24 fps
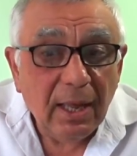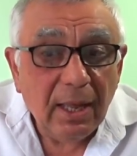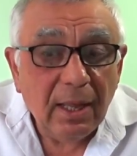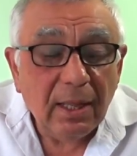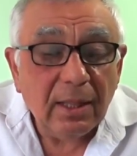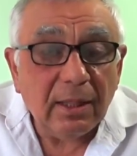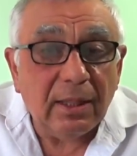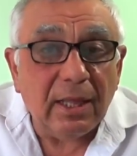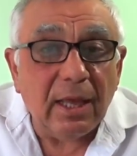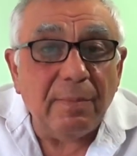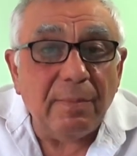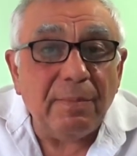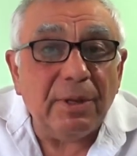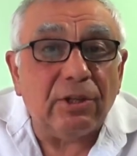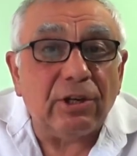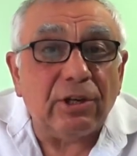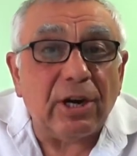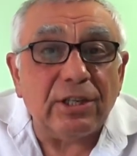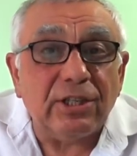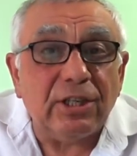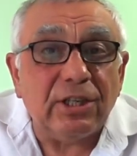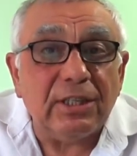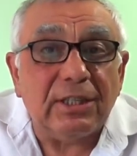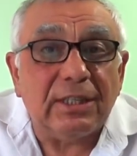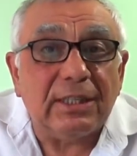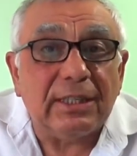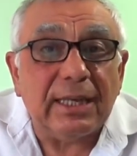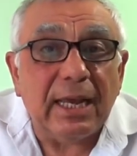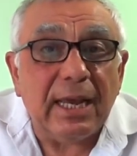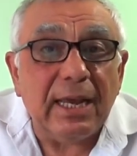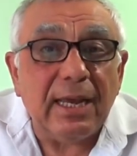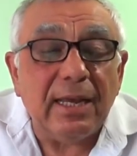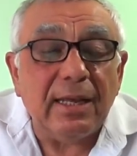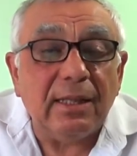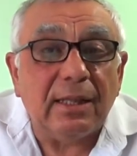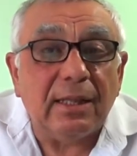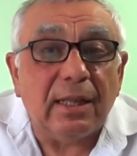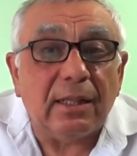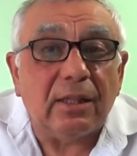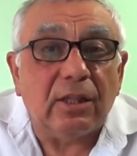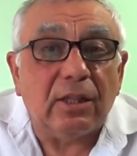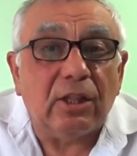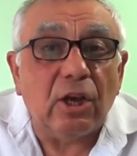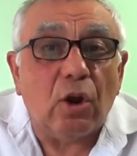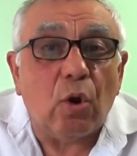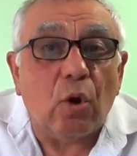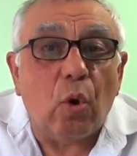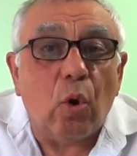The Midrash is saying that
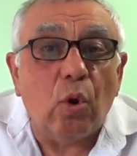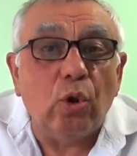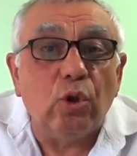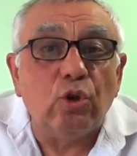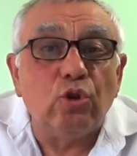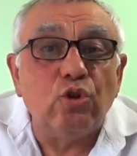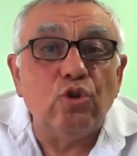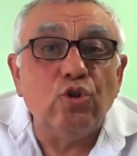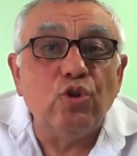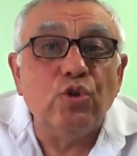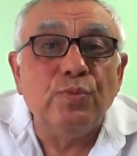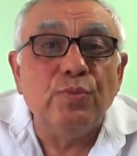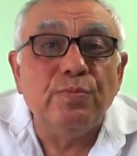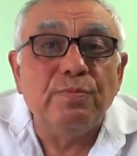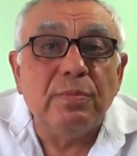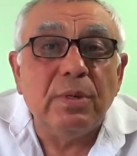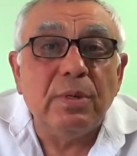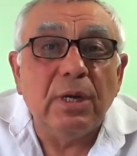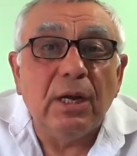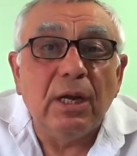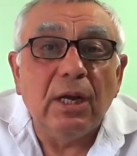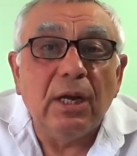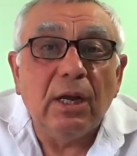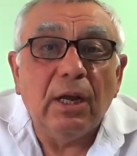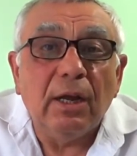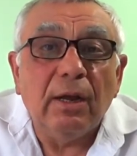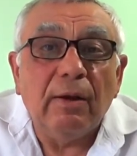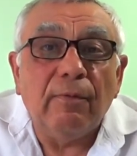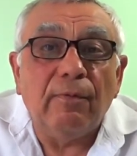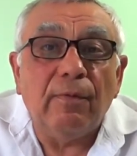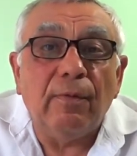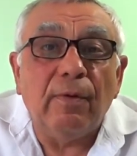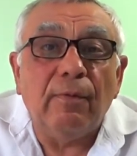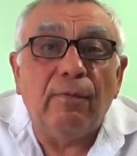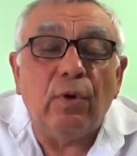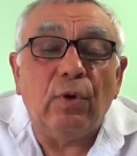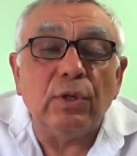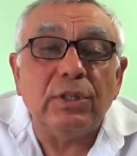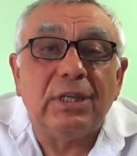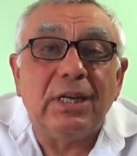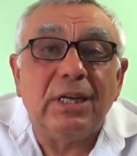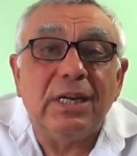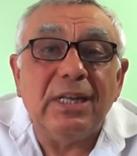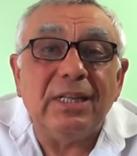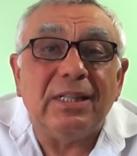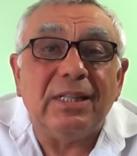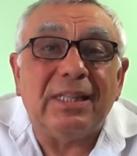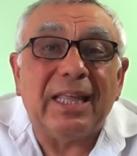the whole room was
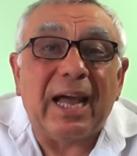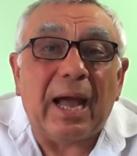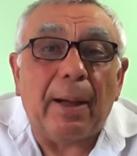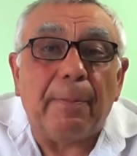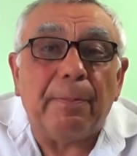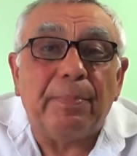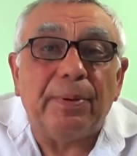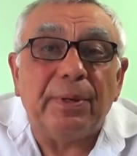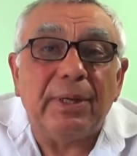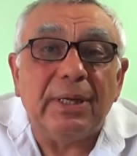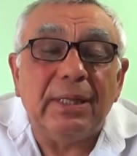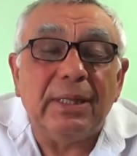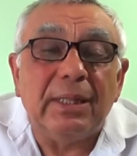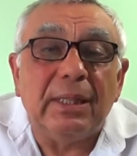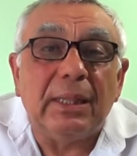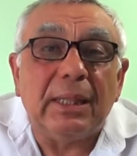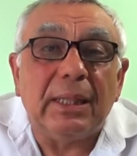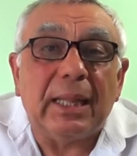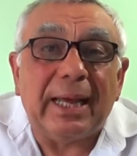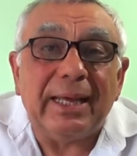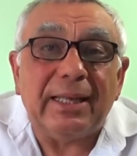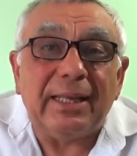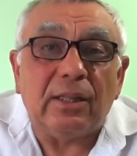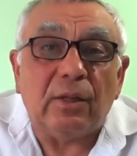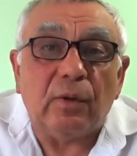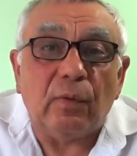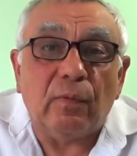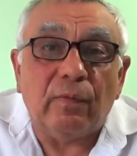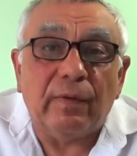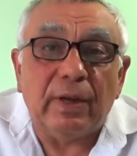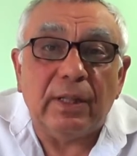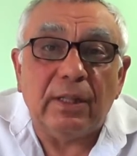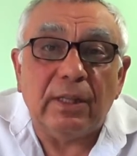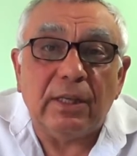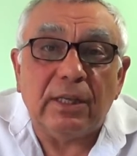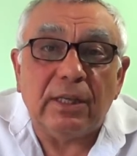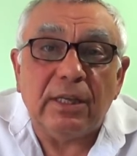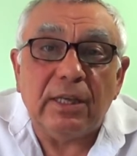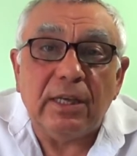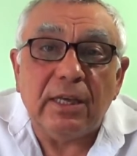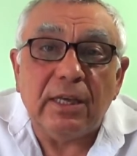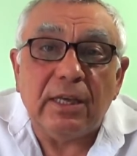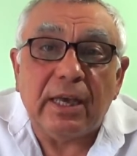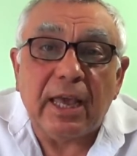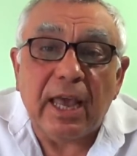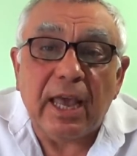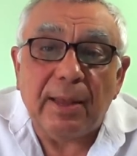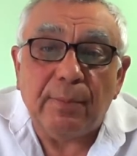lit up in light when
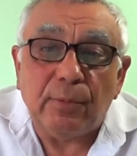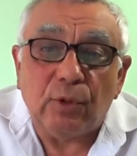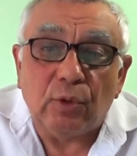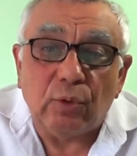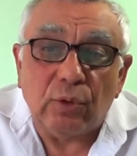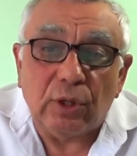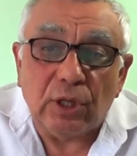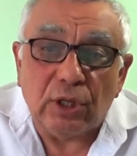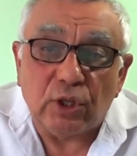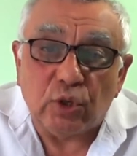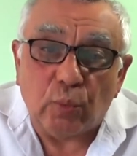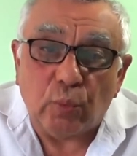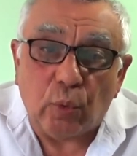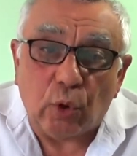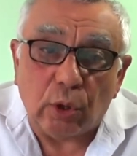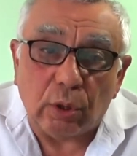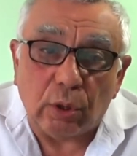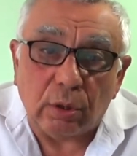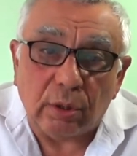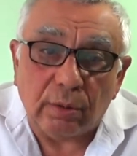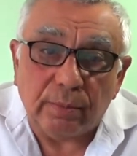he came to this world.